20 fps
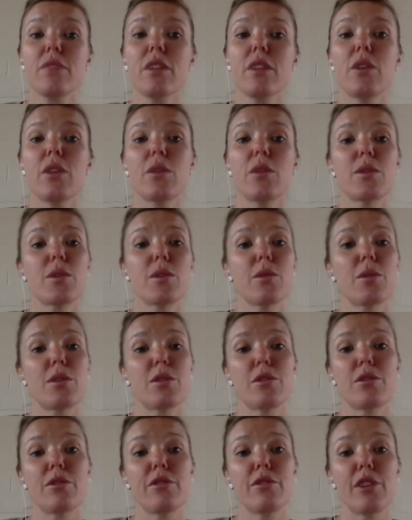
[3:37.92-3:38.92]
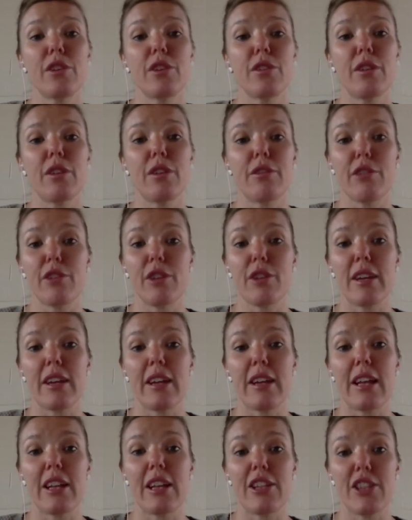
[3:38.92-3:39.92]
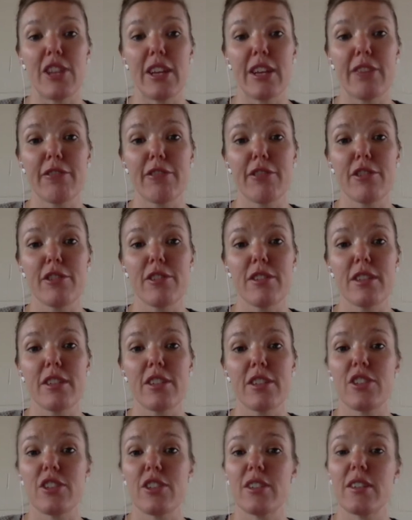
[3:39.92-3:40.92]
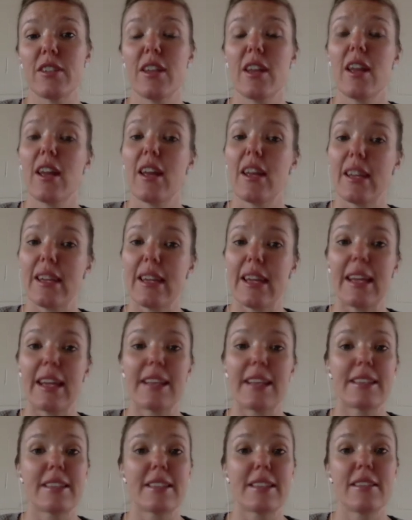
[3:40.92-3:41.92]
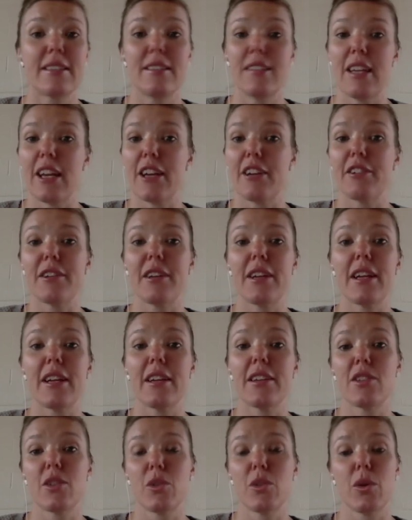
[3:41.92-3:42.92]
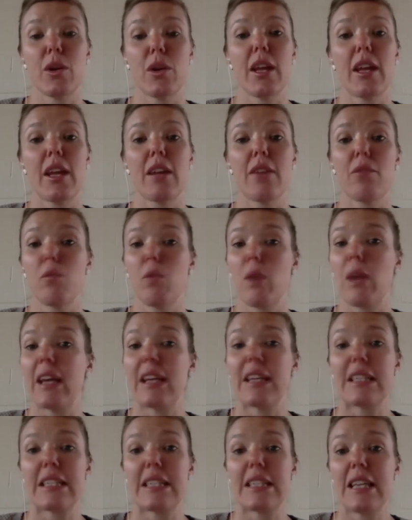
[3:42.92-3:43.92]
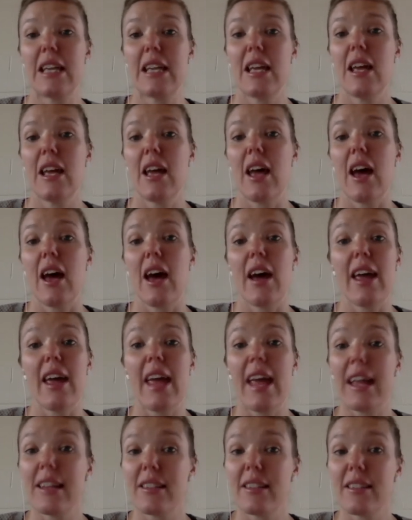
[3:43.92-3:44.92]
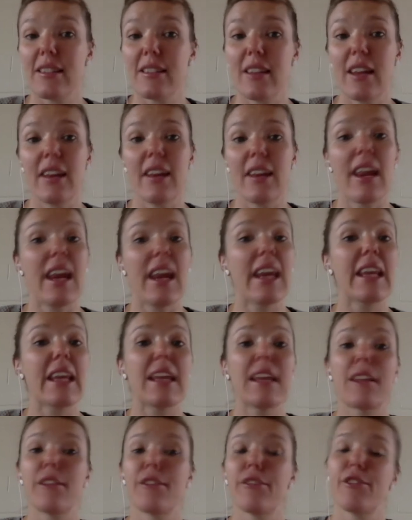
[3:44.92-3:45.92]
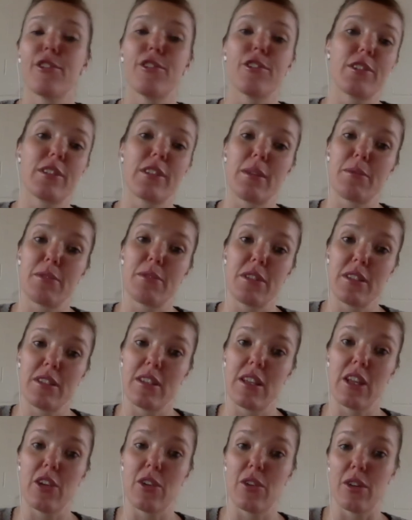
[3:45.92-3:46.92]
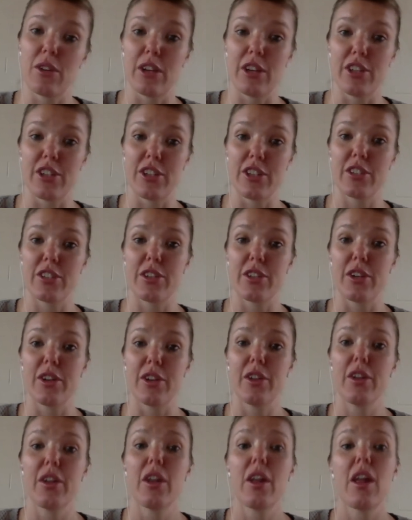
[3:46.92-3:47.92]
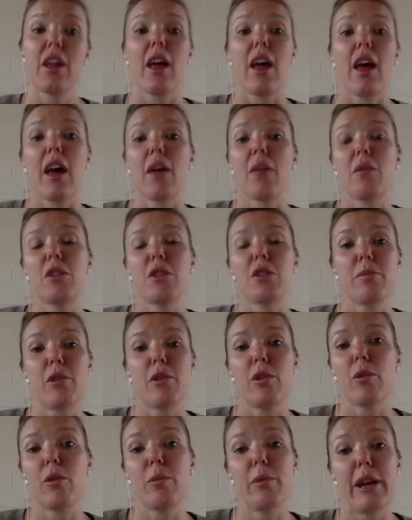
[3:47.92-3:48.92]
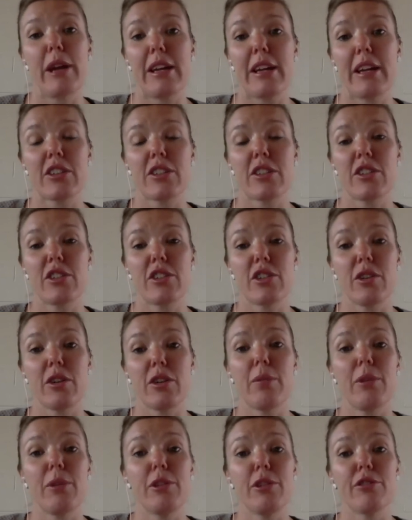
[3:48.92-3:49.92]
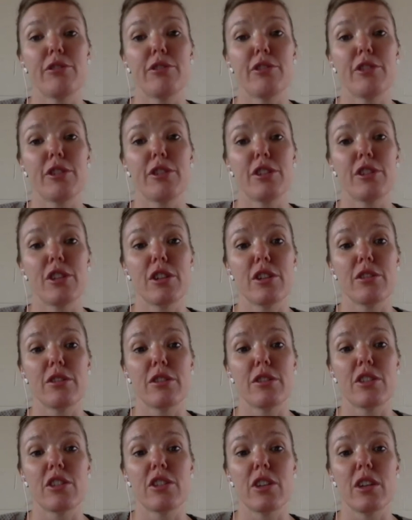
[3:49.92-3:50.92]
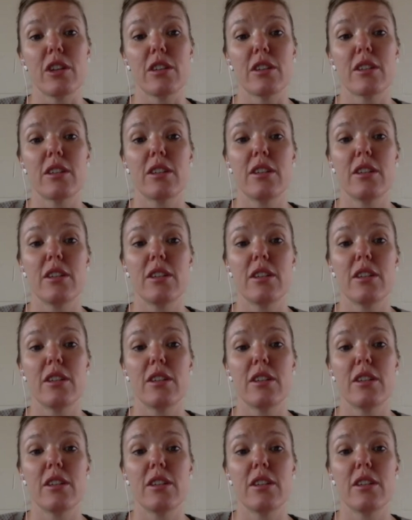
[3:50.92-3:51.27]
You also want to avoid allergenic foods such as yeast, dairy, soy, wheat, eggs, and any other food or substance that you're allergic to, which may actually show up on your food intolerance chart.